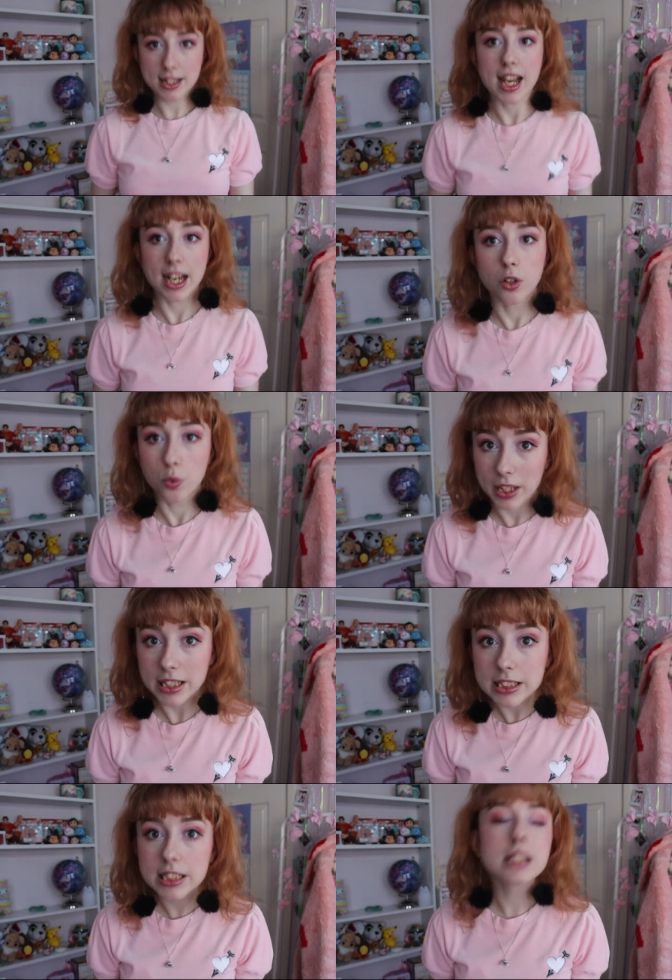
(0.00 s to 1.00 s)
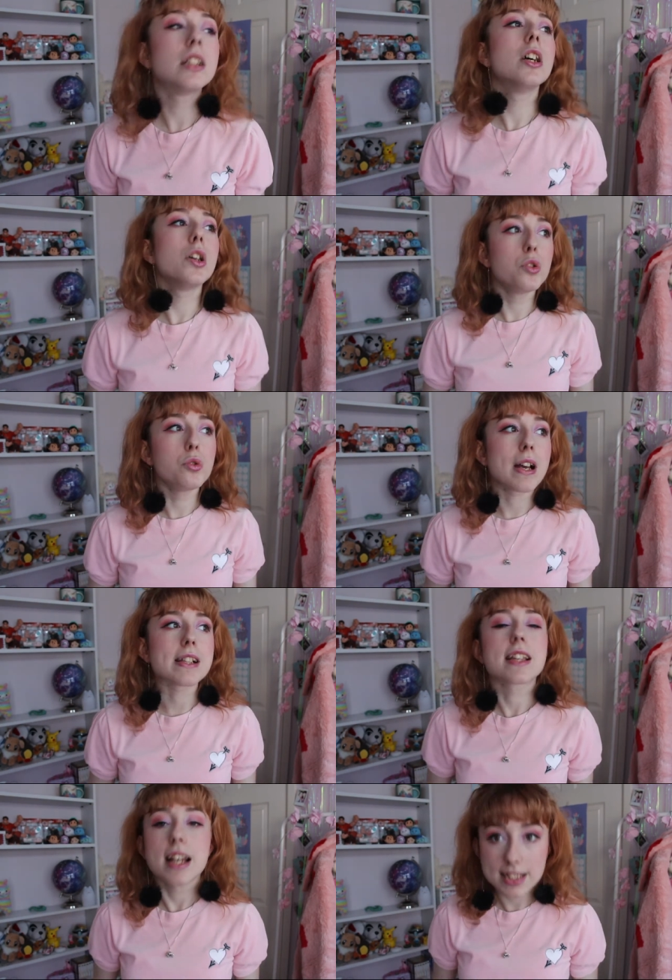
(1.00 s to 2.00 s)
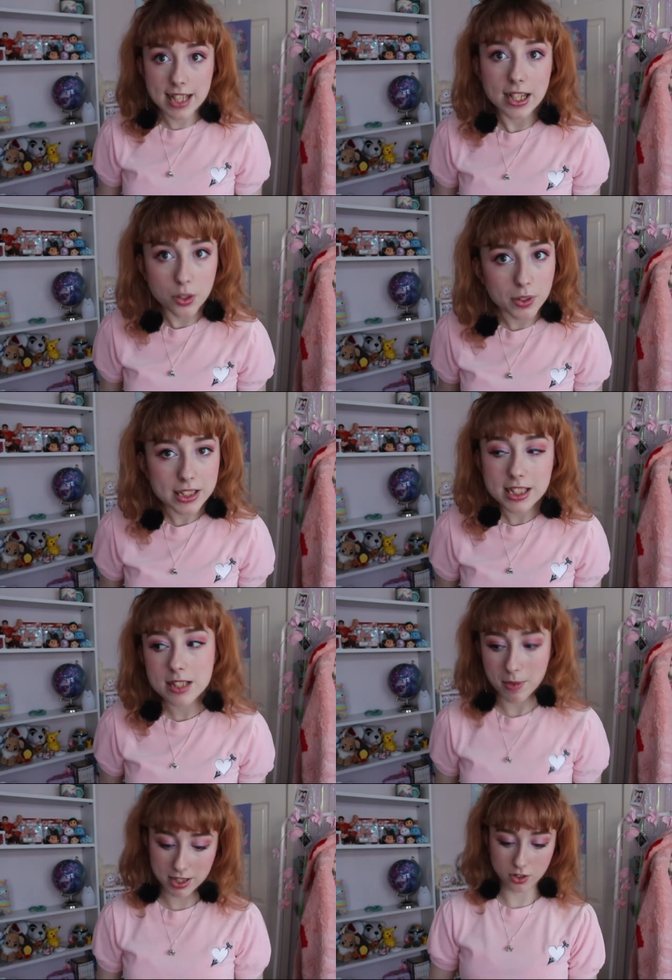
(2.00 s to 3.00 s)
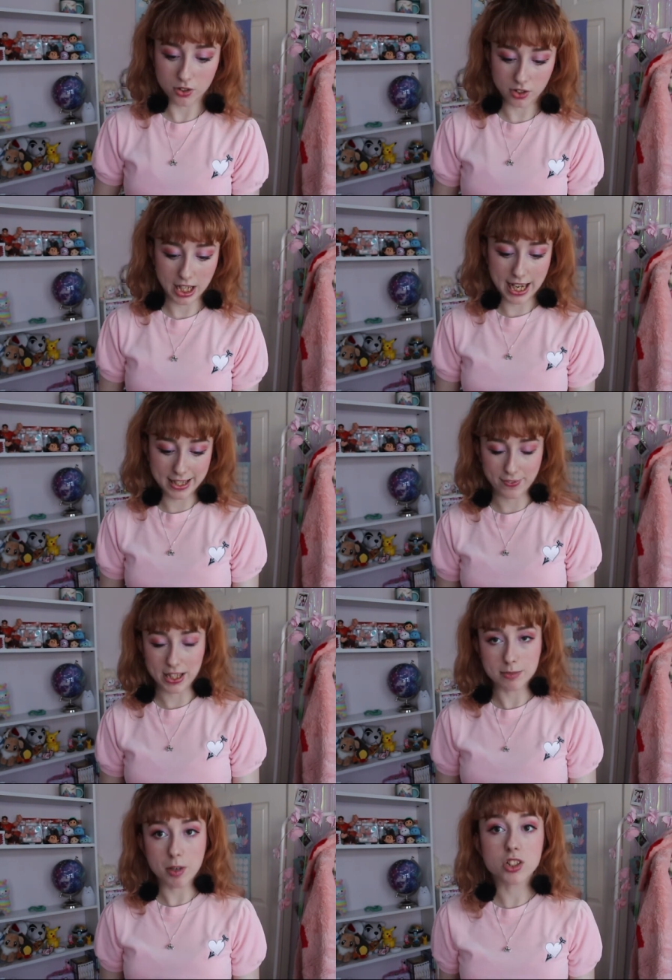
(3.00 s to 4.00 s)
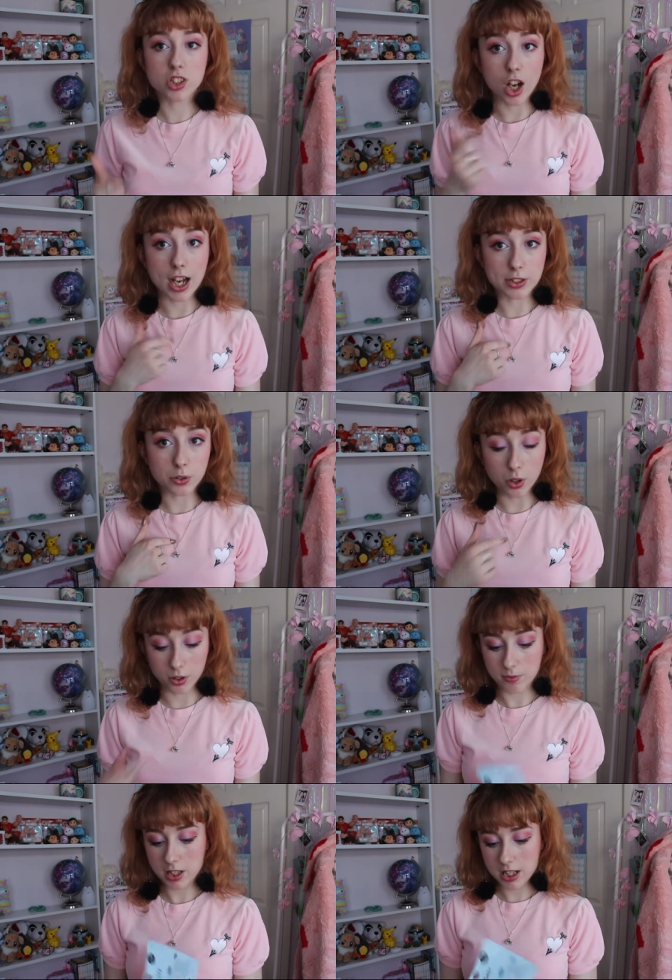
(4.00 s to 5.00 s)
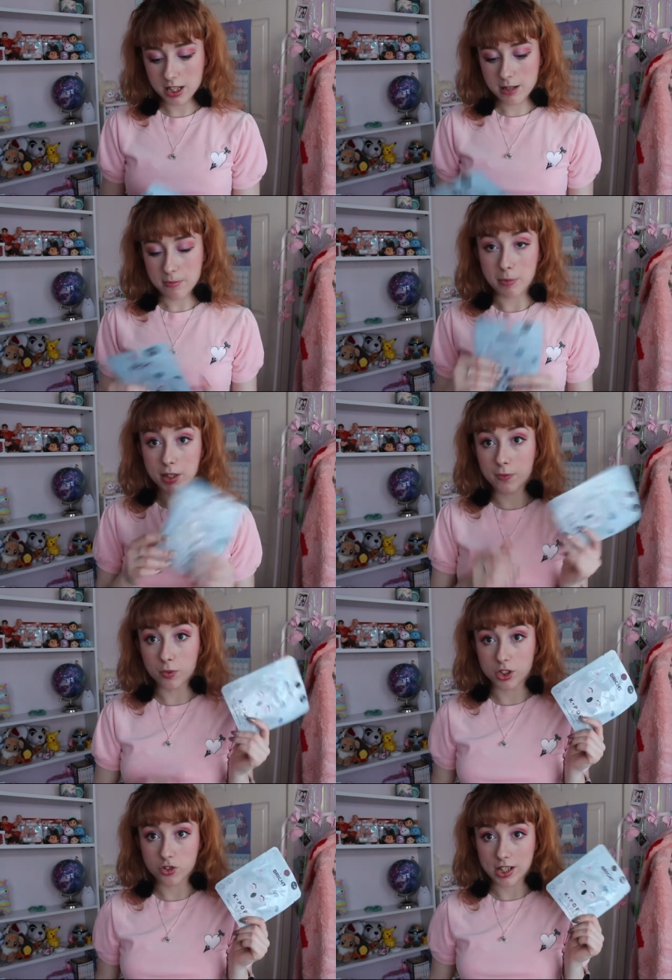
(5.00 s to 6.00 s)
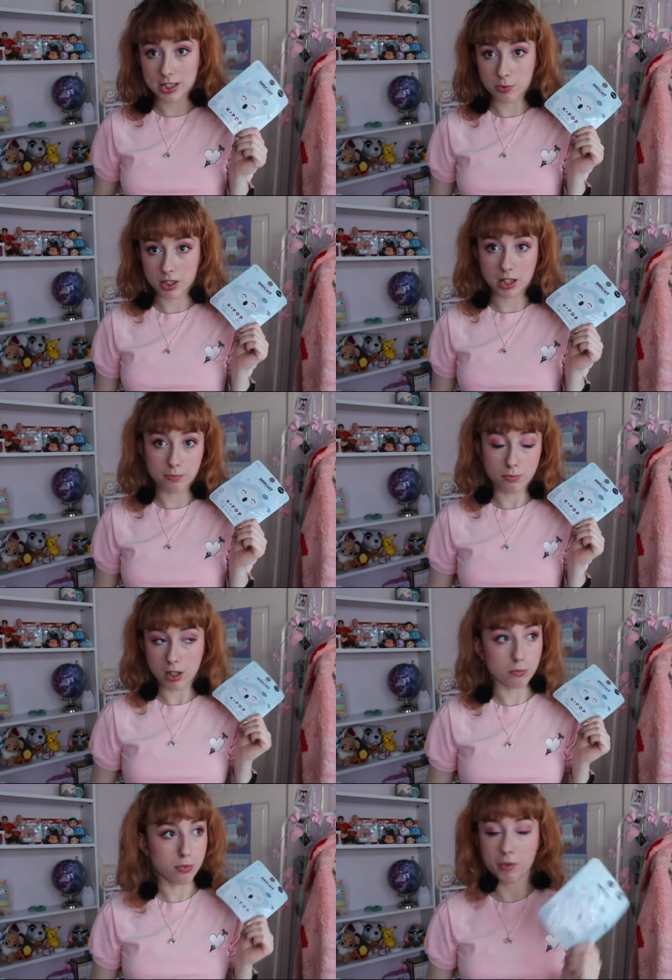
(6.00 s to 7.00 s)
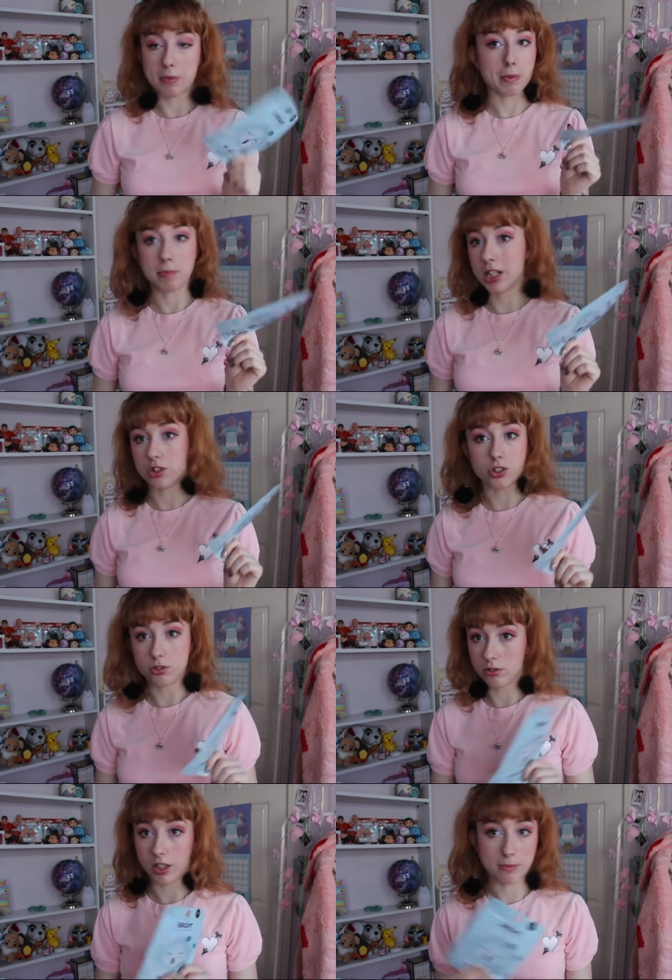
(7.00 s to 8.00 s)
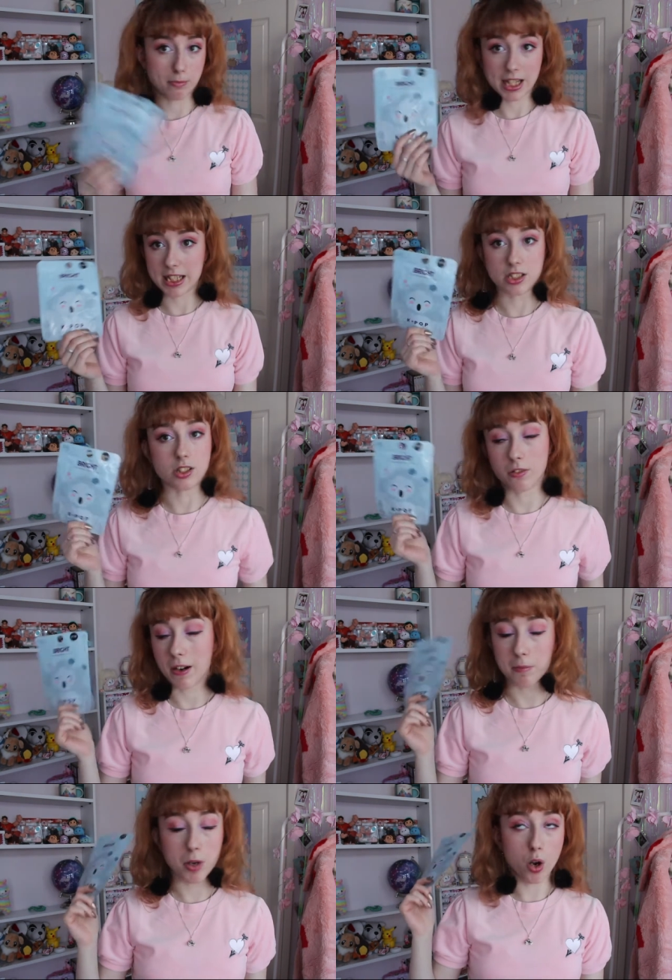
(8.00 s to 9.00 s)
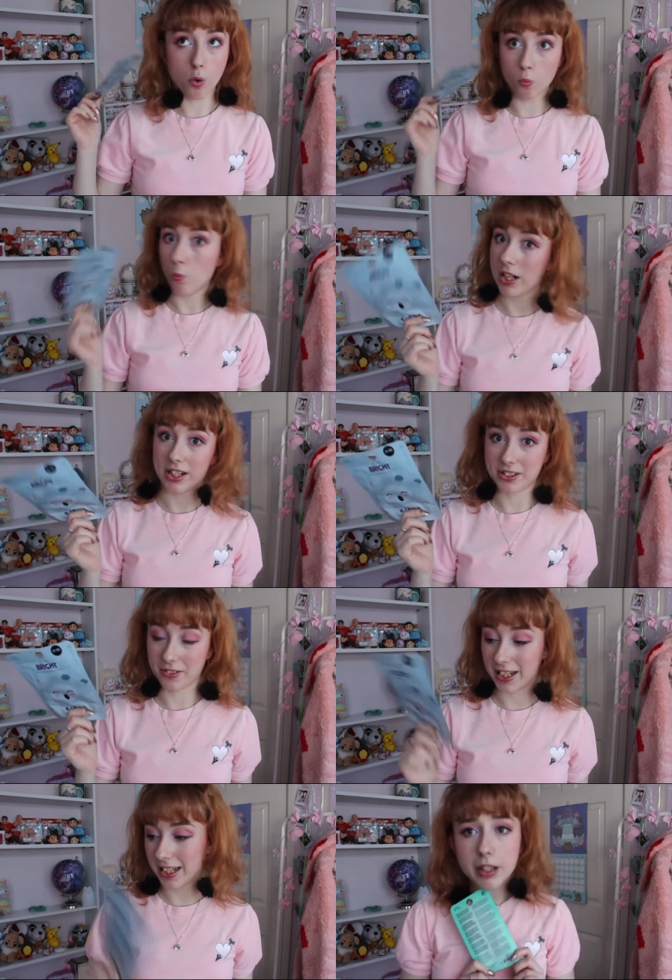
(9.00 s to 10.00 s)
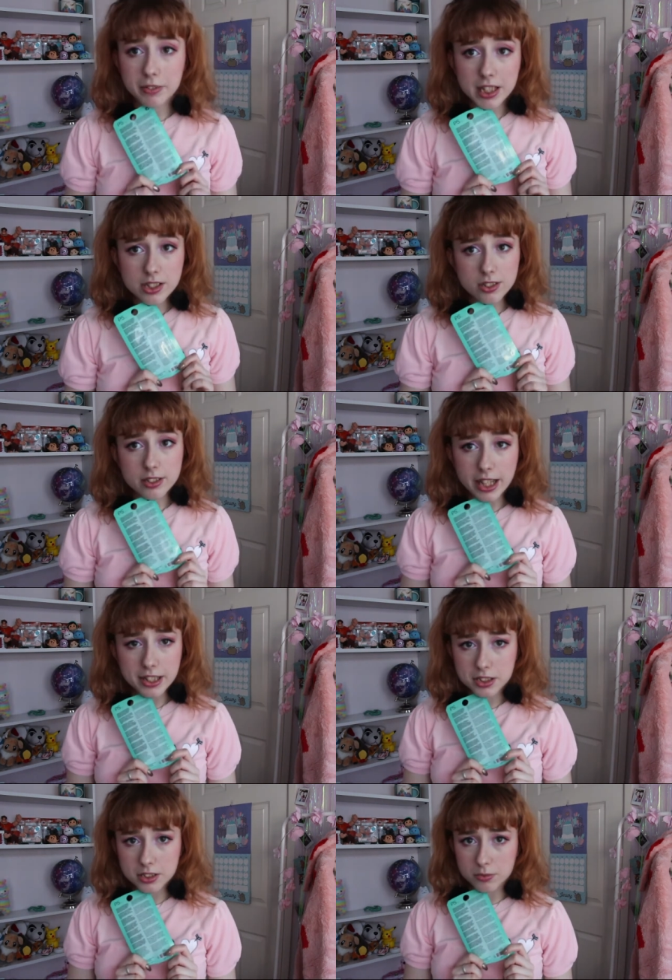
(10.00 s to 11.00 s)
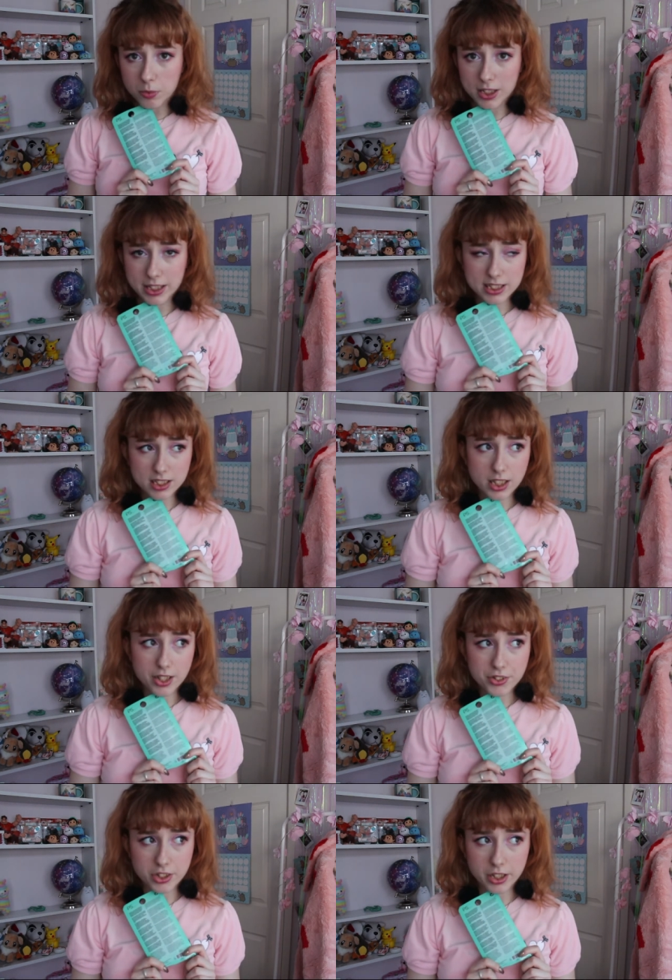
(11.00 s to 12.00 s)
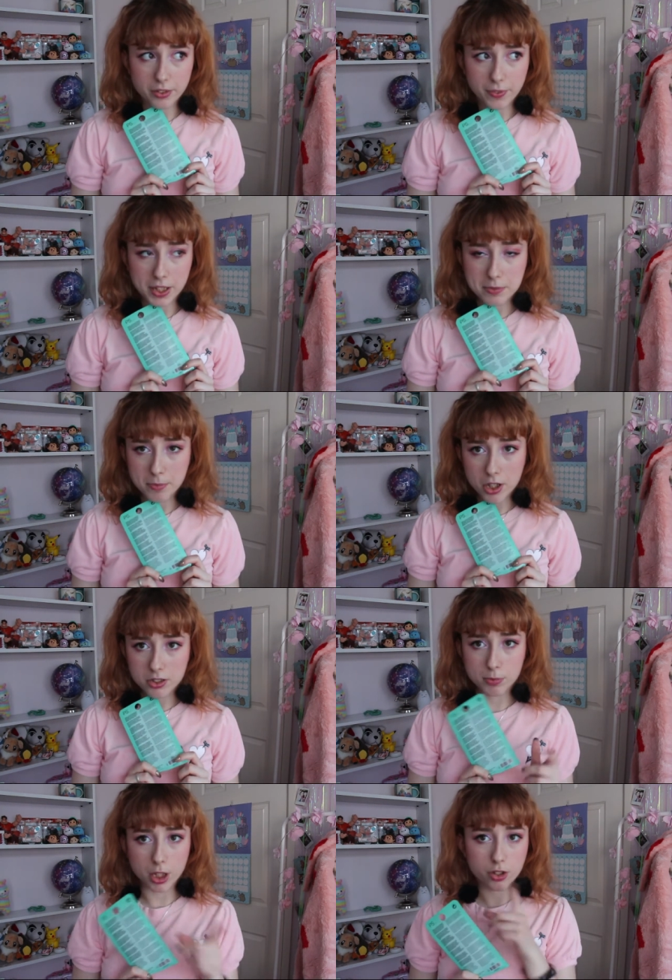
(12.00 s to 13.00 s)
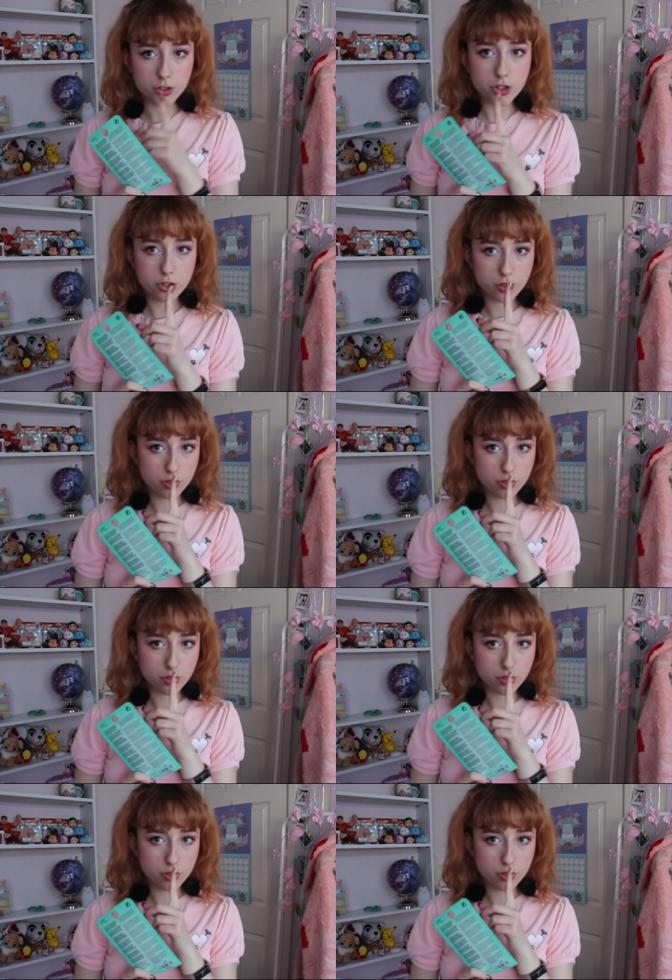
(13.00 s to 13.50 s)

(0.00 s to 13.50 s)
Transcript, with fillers: 10 quid. Who has 10 quid to spend on a face mask? I do not. I'm looking forward to trying this one and there'll probably be pictures on like my Instagram when I do it. Now this next one isn't actually a face mask but shh,